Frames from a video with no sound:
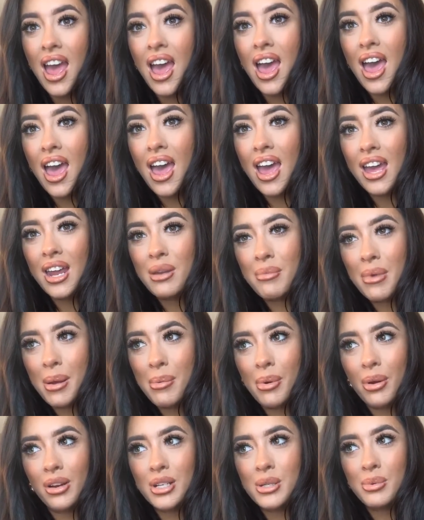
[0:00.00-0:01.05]
and my
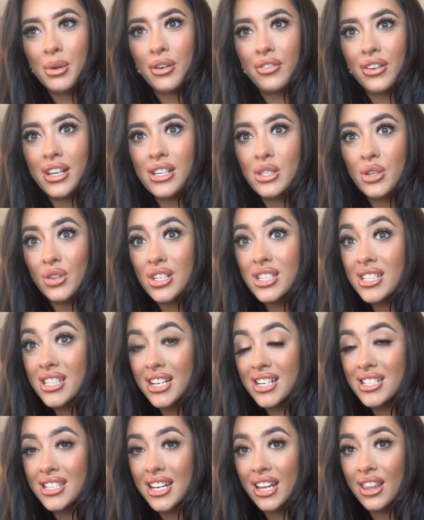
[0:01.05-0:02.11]
brother's birthday is on the
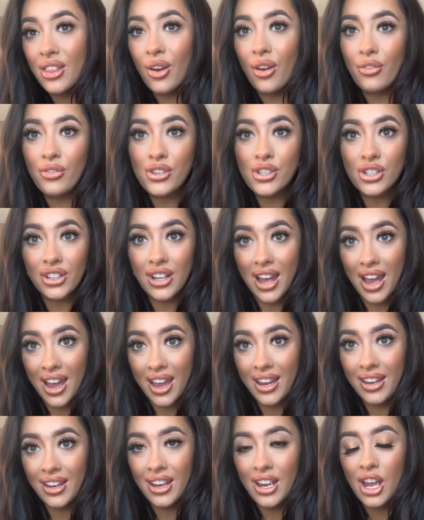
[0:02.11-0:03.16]
16th of
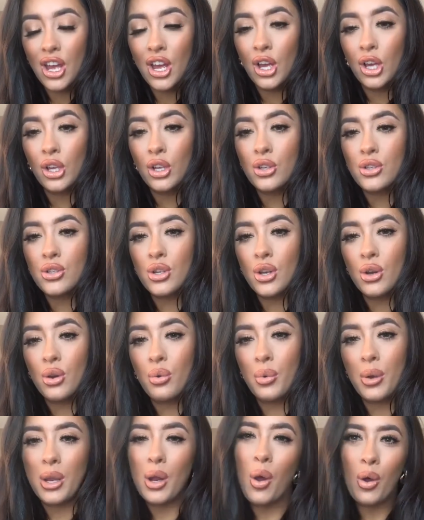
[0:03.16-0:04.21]
July, so
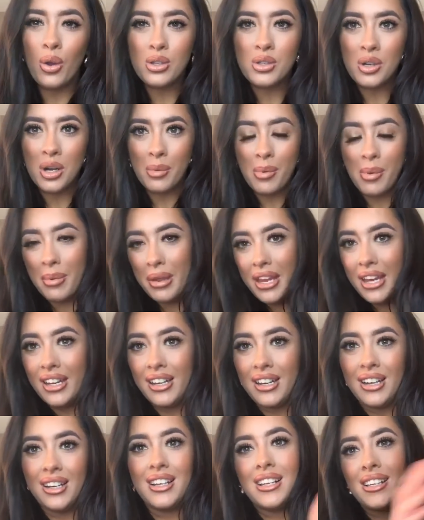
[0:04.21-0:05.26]
we'd all sort of be
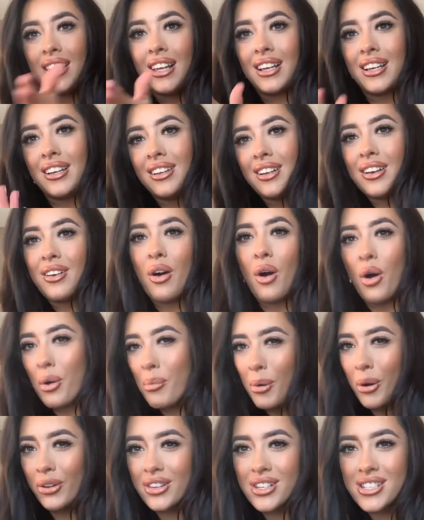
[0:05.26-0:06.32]
like all
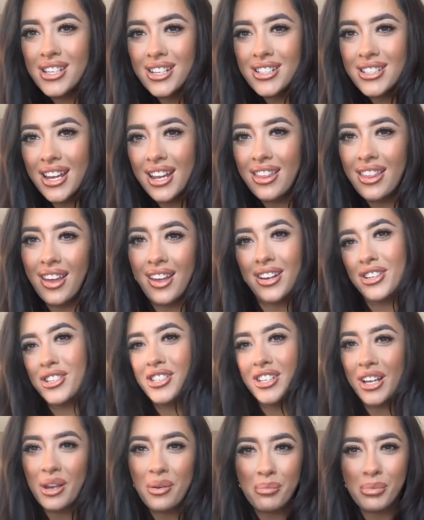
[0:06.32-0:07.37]
born the 16th. I just
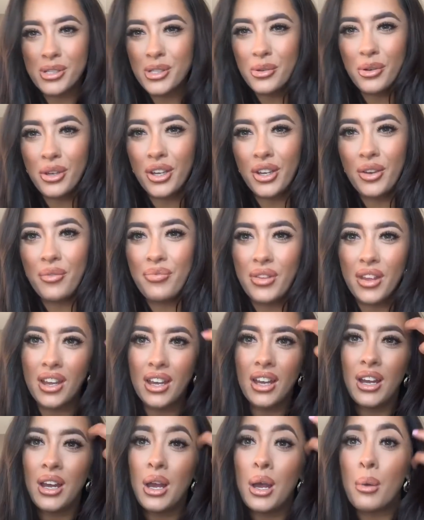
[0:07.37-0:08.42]
think it would be so cute.
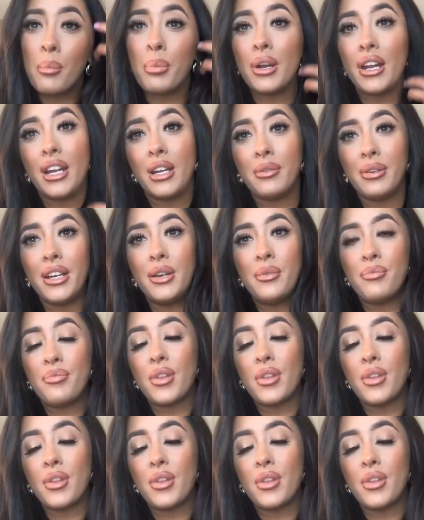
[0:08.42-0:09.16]
But anyway,